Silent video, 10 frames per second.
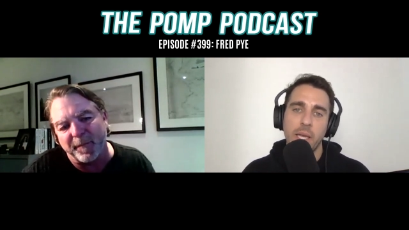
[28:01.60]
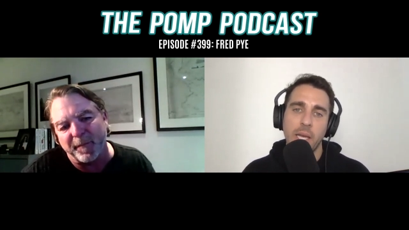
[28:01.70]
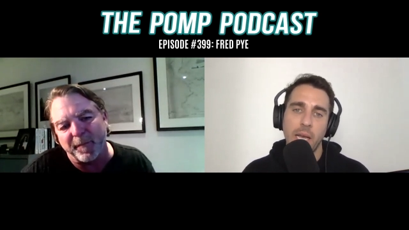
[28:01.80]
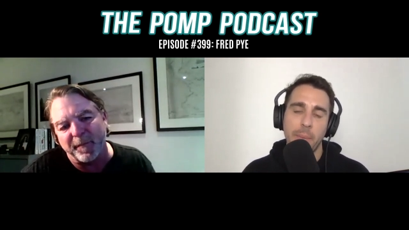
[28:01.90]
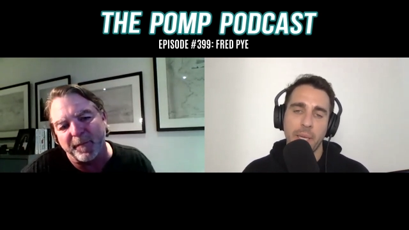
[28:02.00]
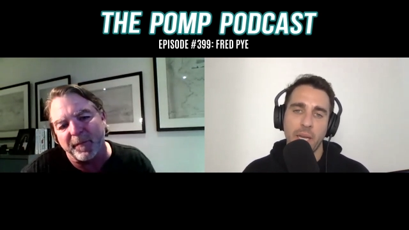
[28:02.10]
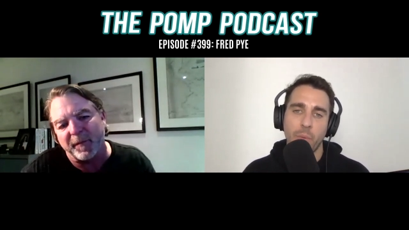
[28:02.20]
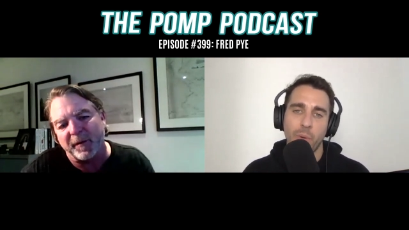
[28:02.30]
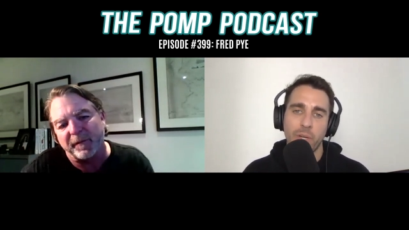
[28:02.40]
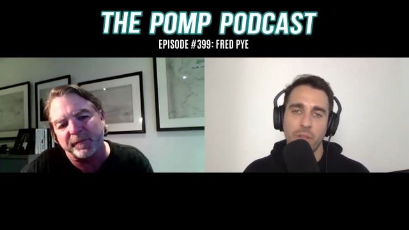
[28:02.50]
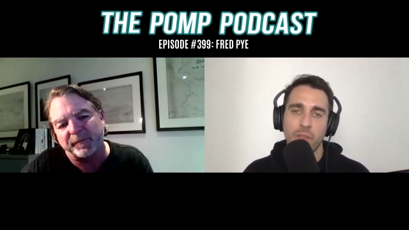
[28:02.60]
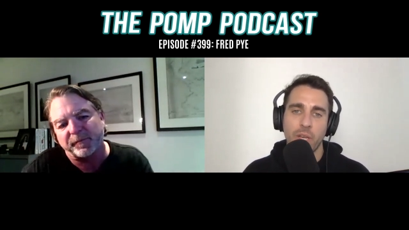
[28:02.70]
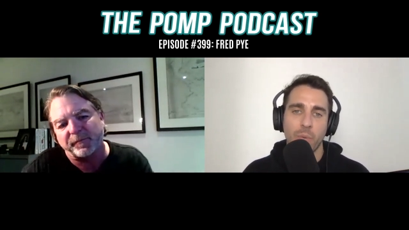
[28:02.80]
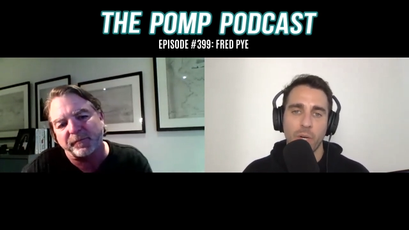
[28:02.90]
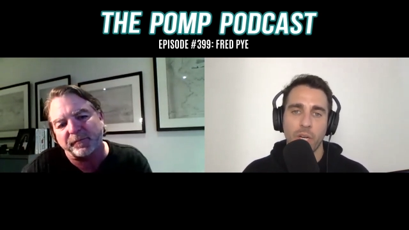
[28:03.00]
Speaker 1: And kind of where do you think we're
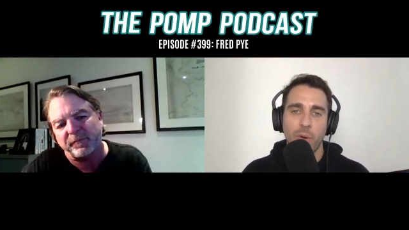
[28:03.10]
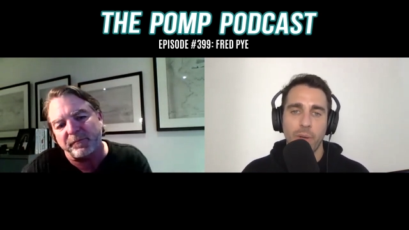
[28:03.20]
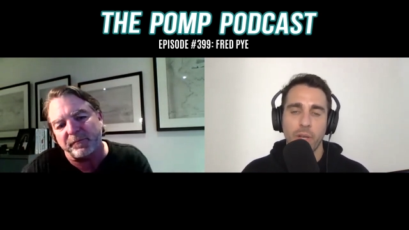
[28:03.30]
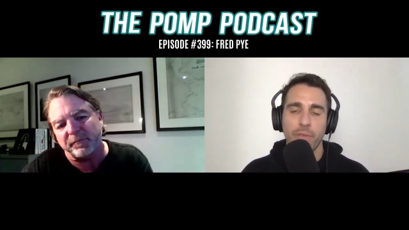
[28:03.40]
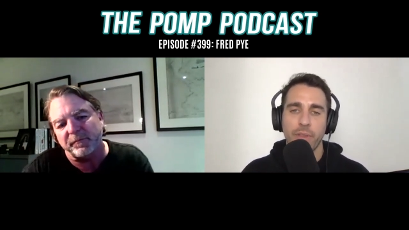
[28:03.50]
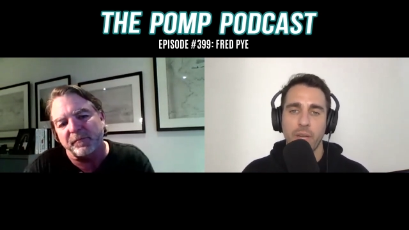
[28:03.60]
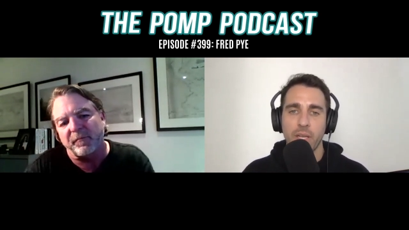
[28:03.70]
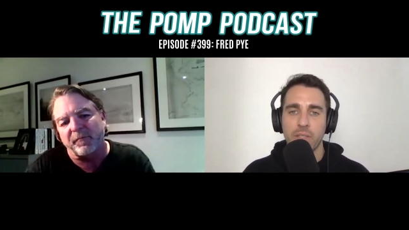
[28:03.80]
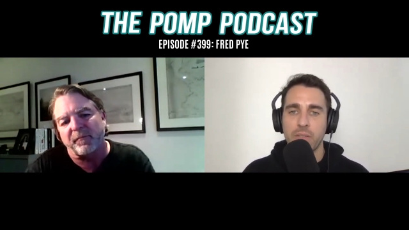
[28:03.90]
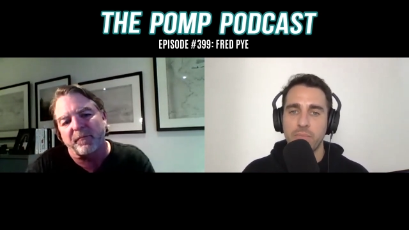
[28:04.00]
going over the next